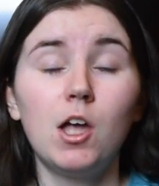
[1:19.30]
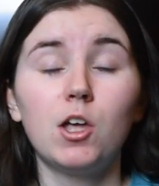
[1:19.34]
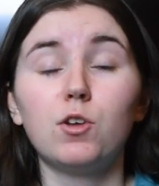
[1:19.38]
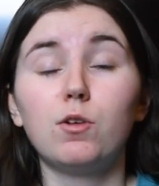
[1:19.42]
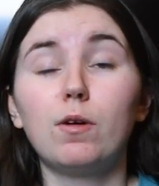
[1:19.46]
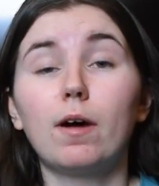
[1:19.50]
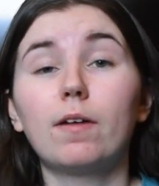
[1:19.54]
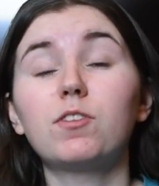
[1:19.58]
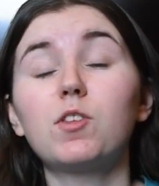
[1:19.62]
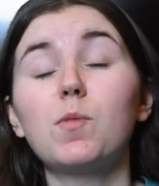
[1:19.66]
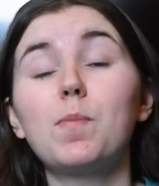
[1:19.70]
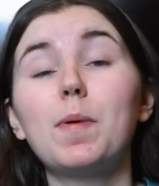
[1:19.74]

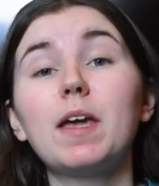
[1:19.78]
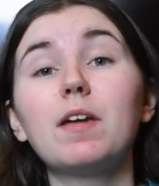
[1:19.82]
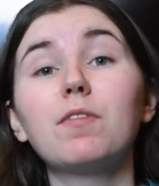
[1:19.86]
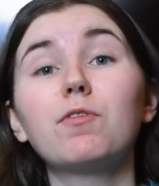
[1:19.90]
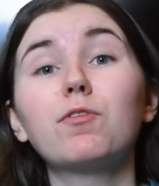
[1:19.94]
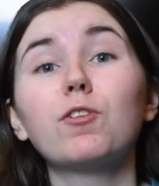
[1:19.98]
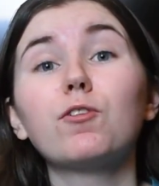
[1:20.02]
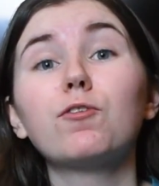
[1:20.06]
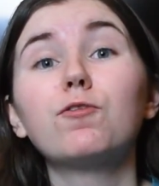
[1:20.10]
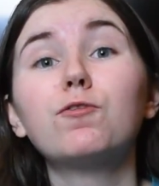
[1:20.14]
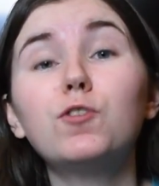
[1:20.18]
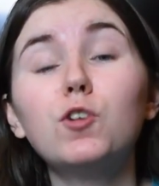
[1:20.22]
You have to pay
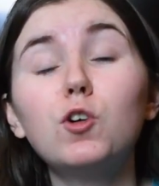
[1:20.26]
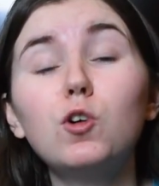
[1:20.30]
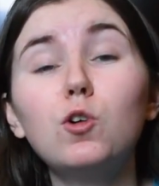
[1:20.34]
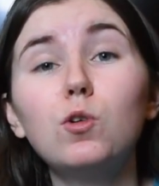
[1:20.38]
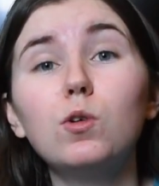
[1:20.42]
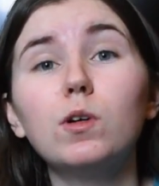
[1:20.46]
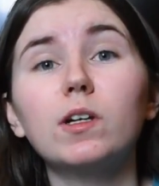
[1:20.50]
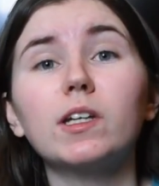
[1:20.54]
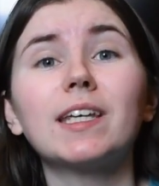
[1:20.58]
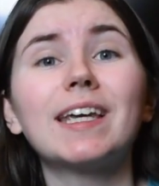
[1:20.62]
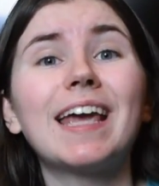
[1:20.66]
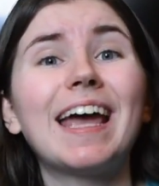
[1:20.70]
for
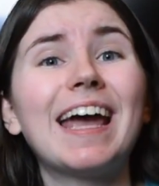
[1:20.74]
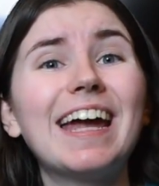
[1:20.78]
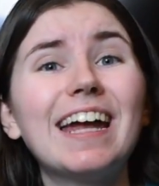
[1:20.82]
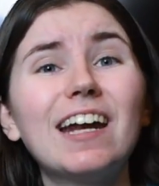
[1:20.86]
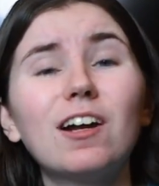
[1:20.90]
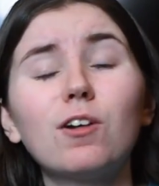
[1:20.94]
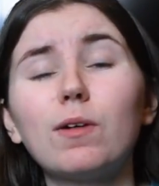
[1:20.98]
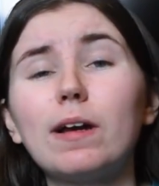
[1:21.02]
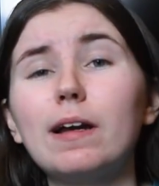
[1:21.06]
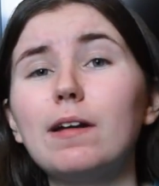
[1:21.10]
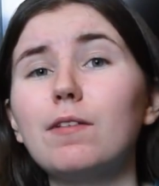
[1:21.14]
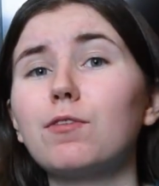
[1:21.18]
food,
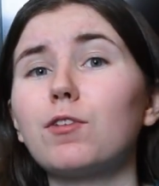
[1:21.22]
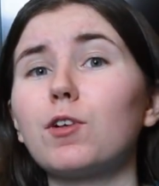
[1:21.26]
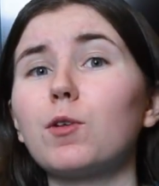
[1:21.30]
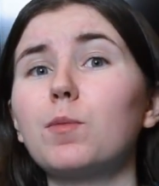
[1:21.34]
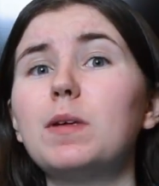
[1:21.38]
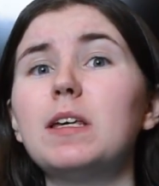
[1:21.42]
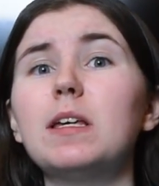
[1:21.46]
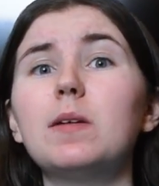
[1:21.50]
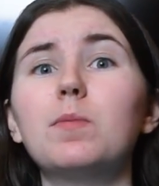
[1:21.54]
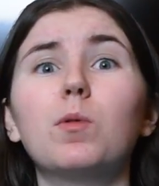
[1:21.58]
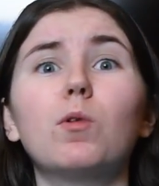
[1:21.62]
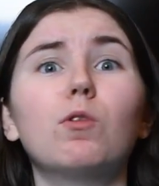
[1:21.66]
catering for
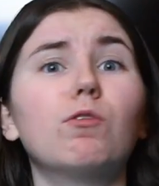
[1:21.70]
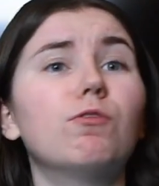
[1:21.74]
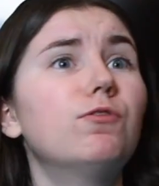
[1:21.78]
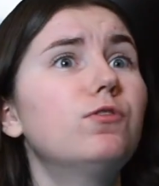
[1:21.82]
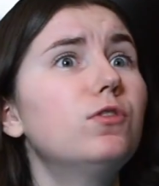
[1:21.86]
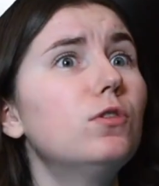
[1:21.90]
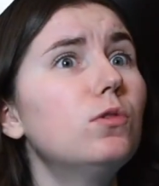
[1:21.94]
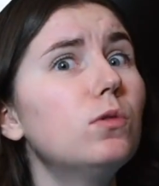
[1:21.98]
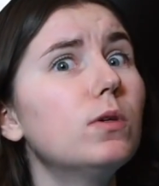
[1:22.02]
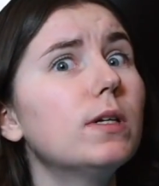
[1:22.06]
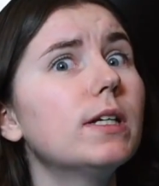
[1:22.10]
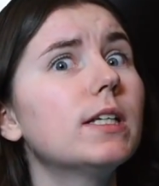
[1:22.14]
people.
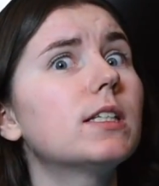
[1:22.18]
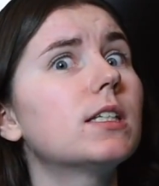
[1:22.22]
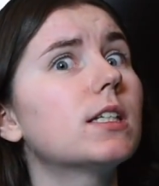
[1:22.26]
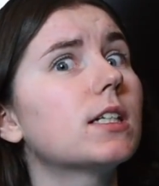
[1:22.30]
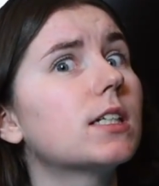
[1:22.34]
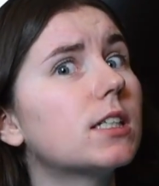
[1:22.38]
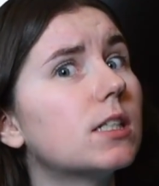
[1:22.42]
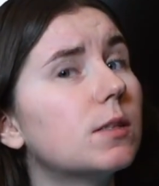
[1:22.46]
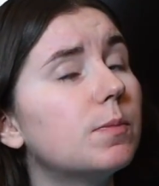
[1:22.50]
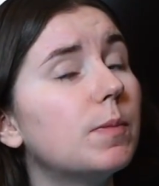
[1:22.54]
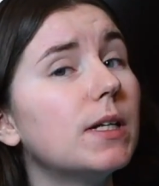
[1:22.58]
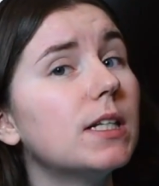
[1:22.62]
Food is
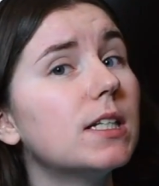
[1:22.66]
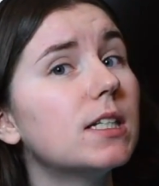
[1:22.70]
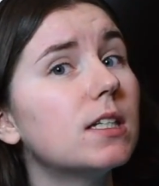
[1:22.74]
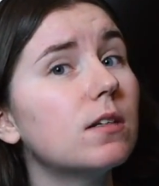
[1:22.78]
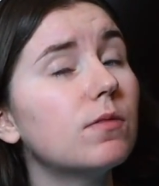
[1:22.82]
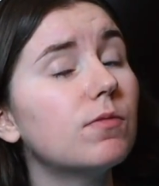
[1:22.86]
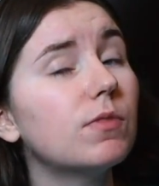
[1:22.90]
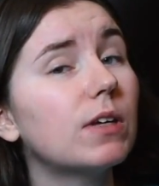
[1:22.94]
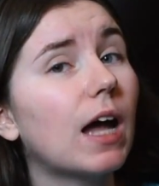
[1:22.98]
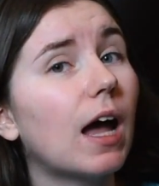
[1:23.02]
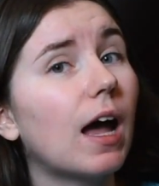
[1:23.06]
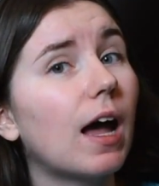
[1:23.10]

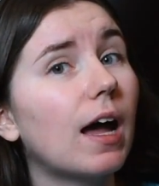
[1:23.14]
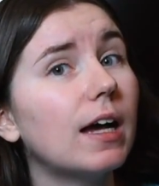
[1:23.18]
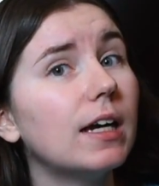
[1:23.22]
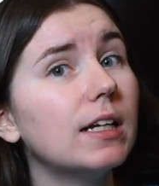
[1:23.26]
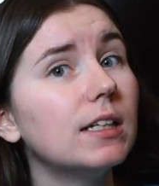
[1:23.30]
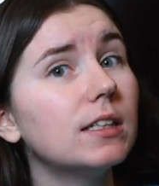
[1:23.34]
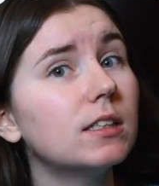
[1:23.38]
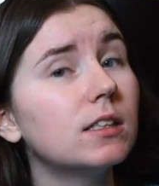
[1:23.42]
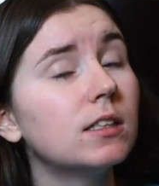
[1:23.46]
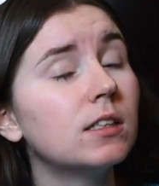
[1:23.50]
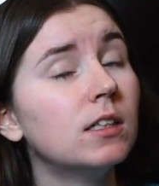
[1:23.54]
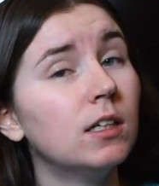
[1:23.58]
expensive,
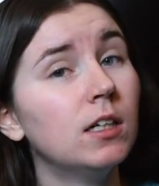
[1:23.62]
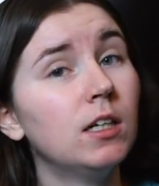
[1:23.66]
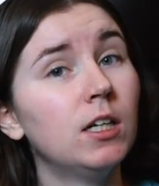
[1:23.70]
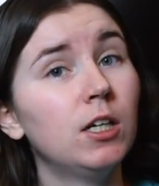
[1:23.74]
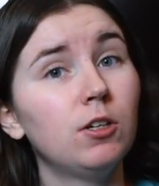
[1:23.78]
guys.